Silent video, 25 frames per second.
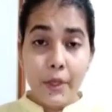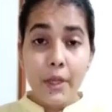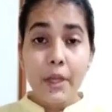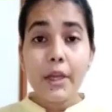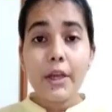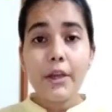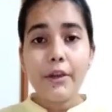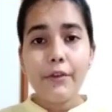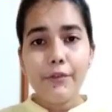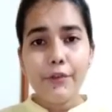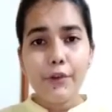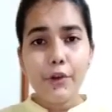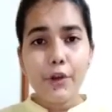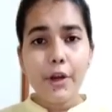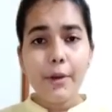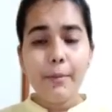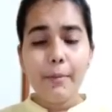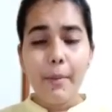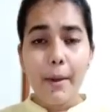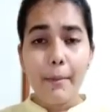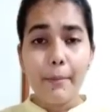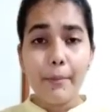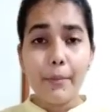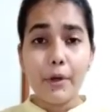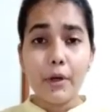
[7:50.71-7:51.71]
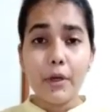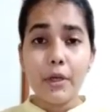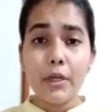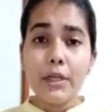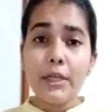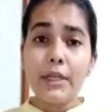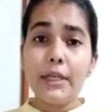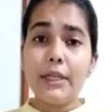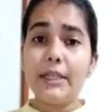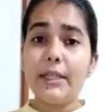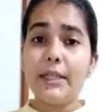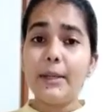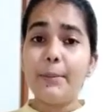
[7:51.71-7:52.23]
If you remember,
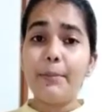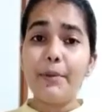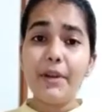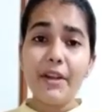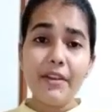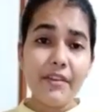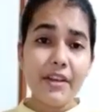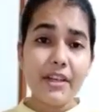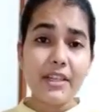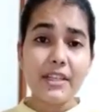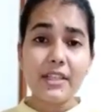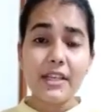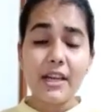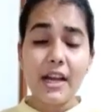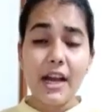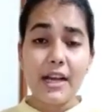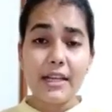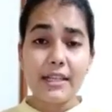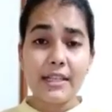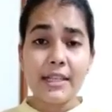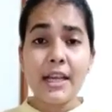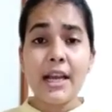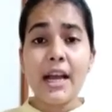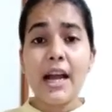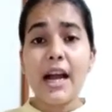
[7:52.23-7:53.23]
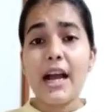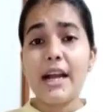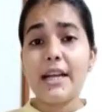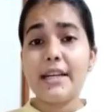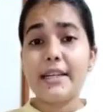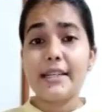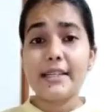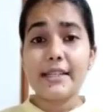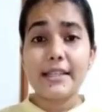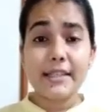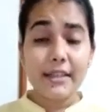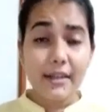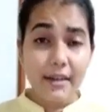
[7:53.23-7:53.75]
in the previous class I
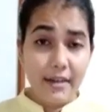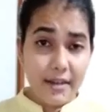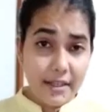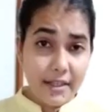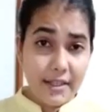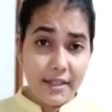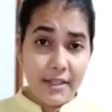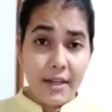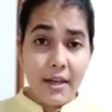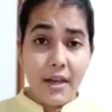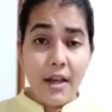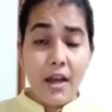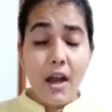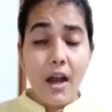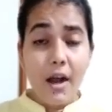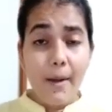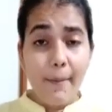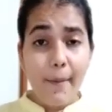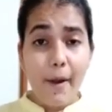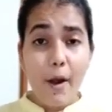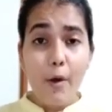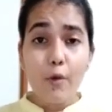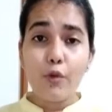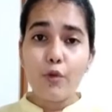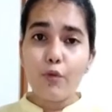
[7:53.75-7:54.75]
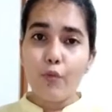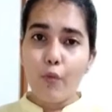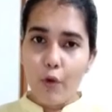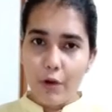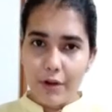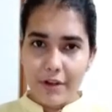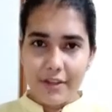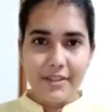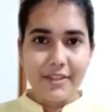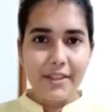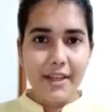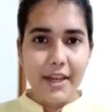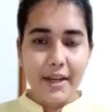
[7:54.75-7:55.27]
discussed about water
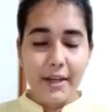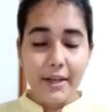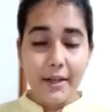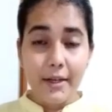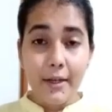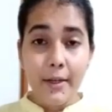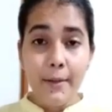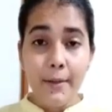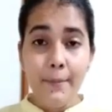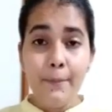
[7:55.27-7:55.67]
cycle,